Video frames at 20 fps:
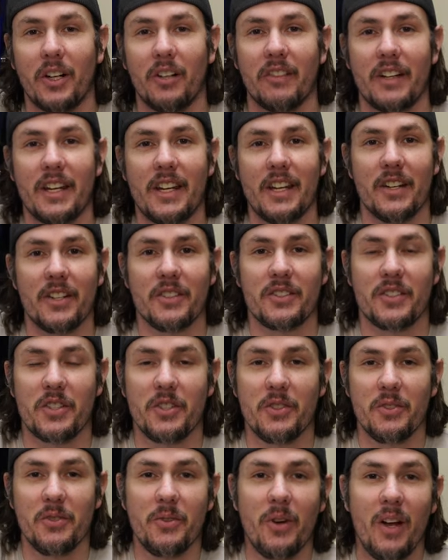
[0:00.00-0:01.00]
over here
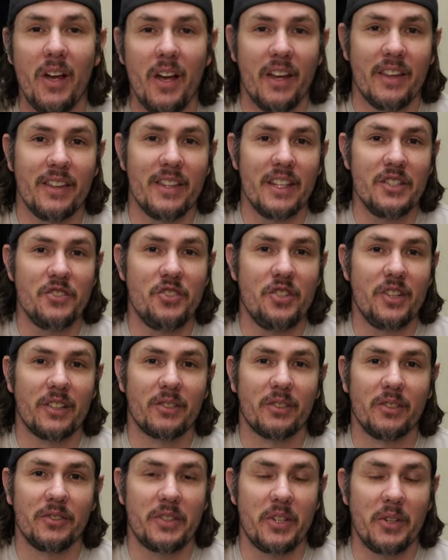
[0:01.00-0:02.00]
to the
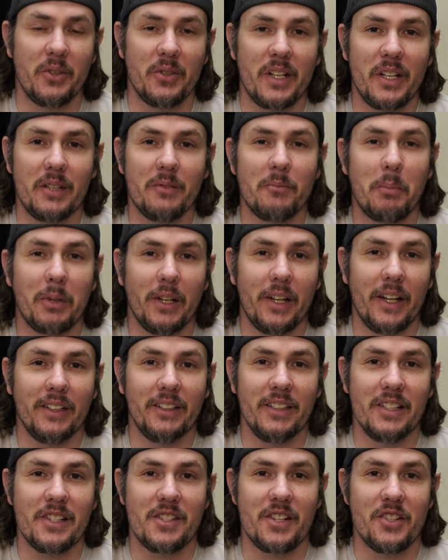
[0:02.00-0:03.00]
general tuning
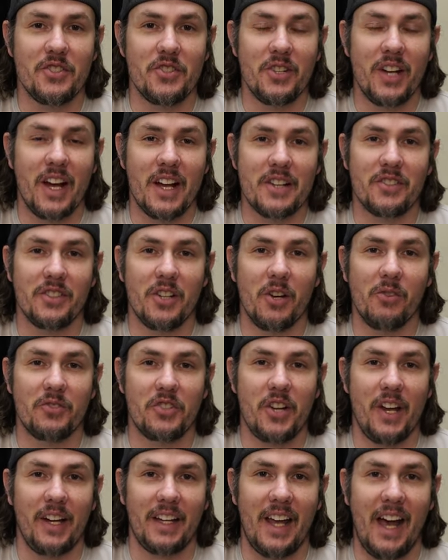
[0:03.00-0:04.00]
playlist that you guys can go
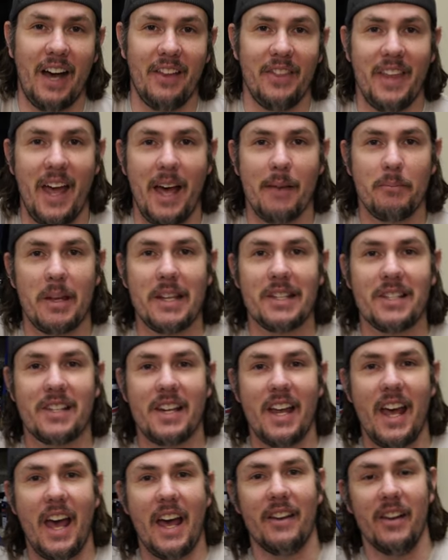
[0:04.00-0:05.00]
check out. That being
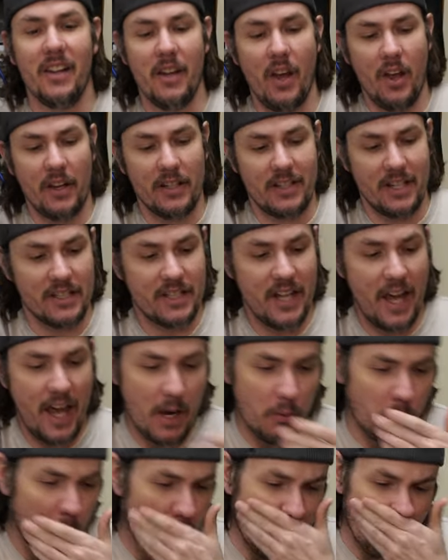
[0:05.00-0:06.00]
said,
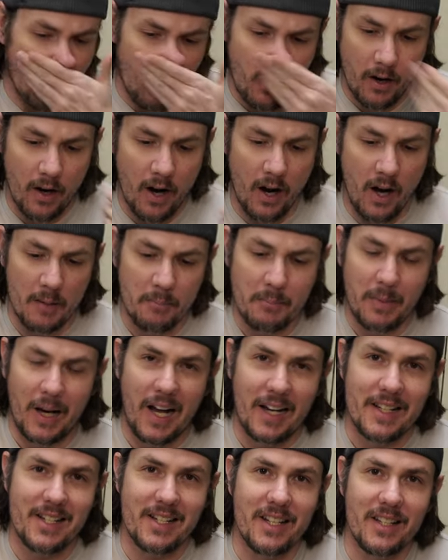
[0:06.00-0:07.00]
Today we are
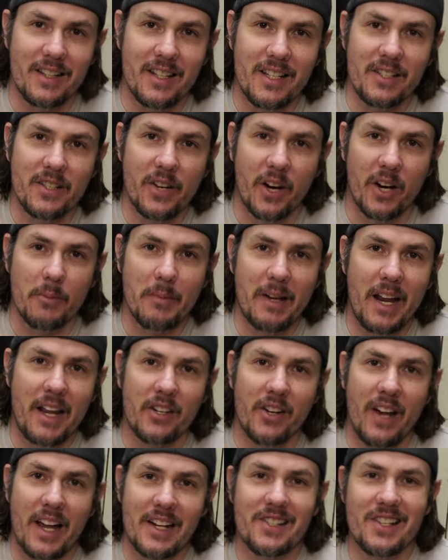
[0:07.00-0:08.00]
unboxing the
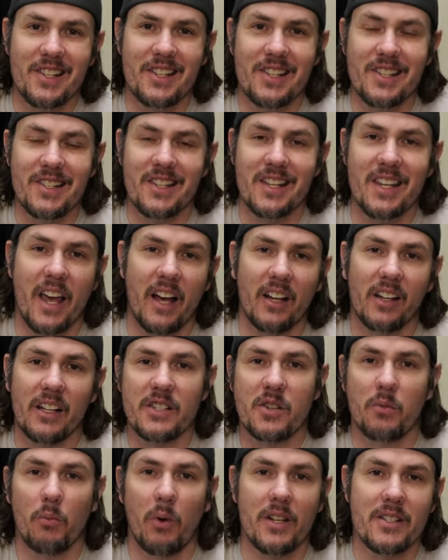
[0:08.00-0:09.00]
Terminator X. This is the
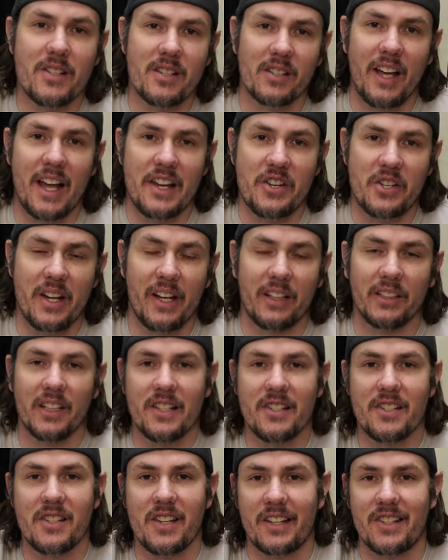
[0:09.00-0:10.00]
LS1 slash
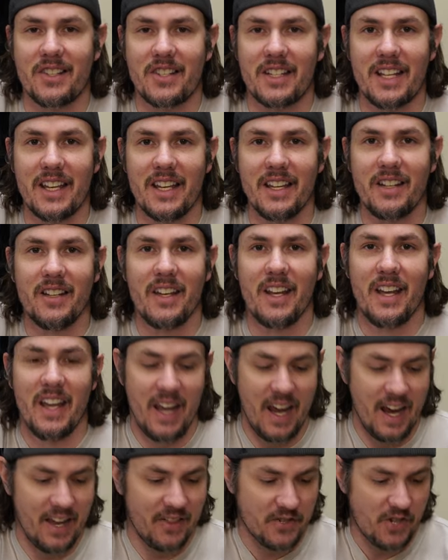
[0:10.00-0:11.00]
LS6 kit,
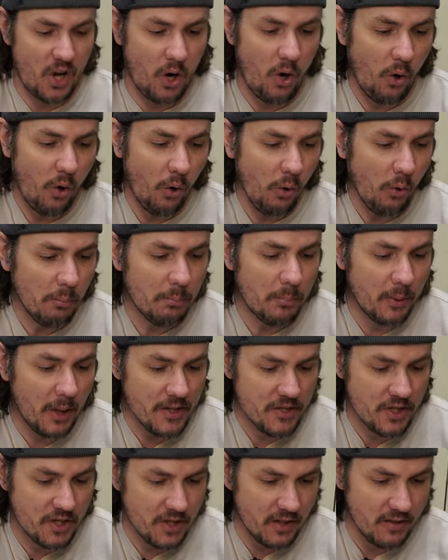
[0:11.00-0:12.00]
and there's a whole
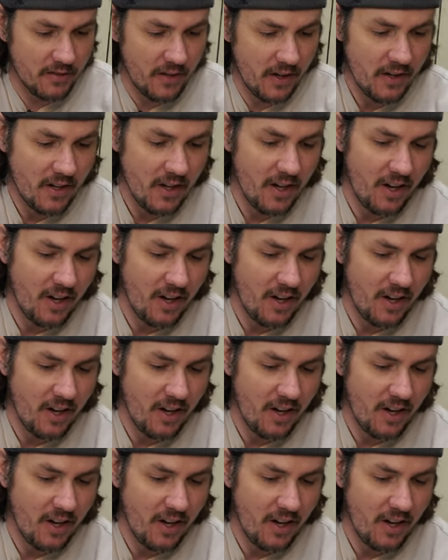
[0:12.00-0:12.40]
bunch of